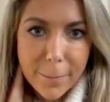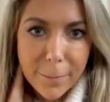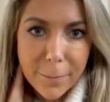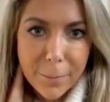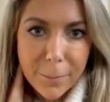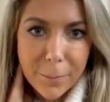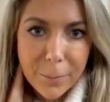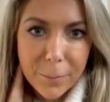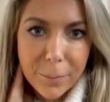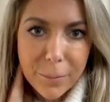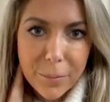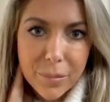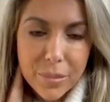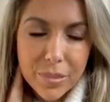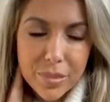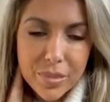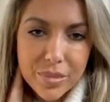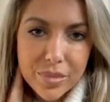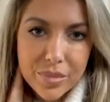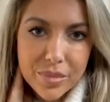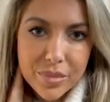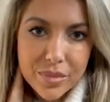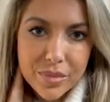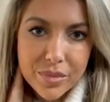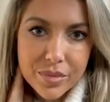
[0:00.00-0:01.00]

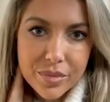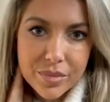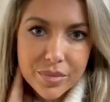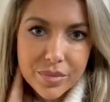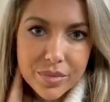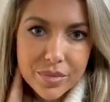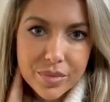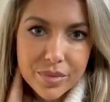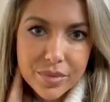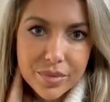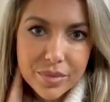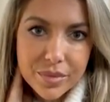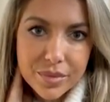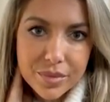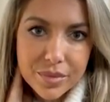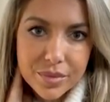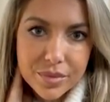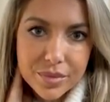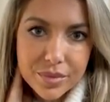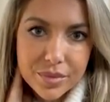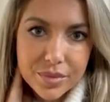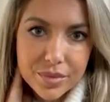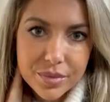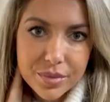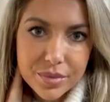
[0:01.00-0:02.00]

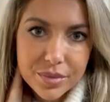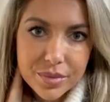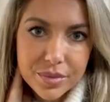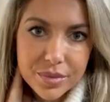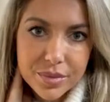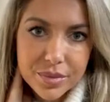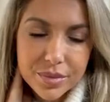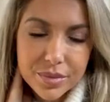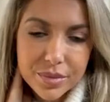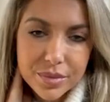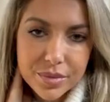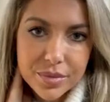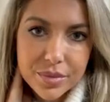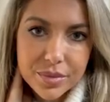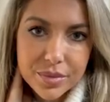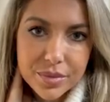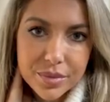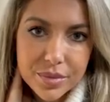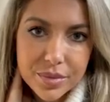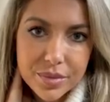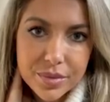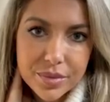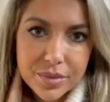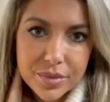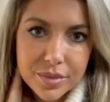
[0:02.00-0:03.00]

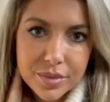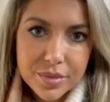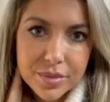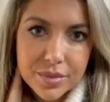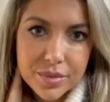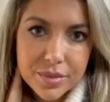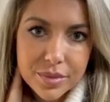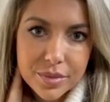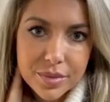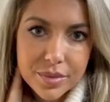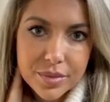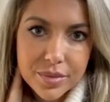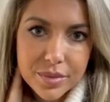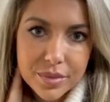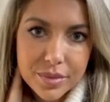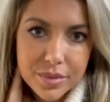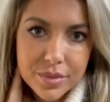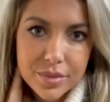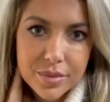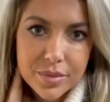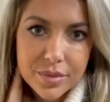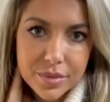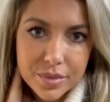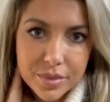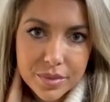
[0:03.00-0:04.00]

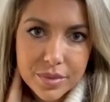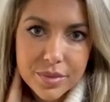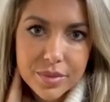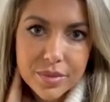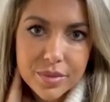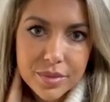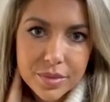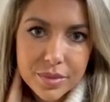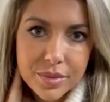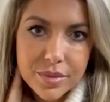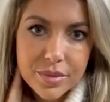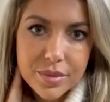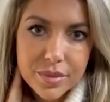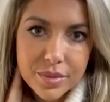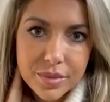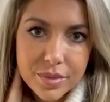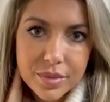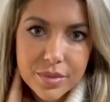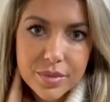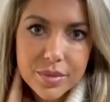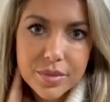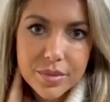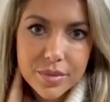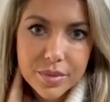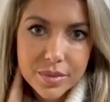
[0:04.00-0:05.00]

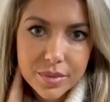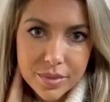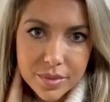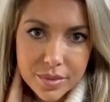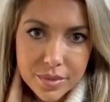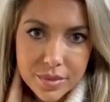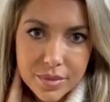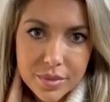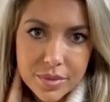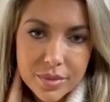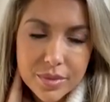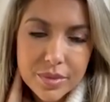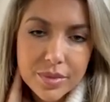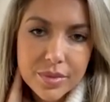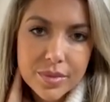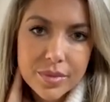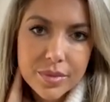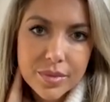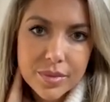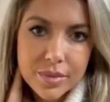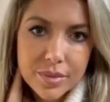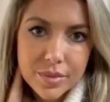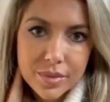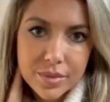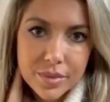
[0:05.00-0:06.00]

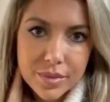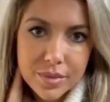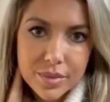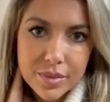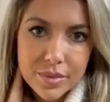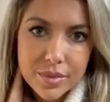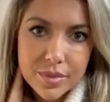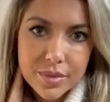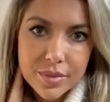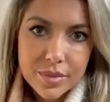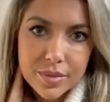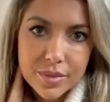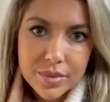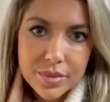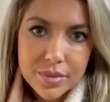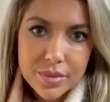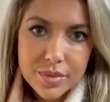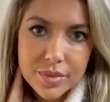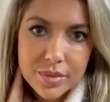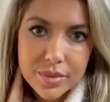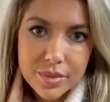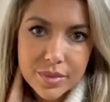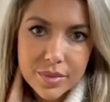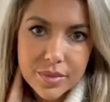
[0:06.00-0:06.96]
(silent)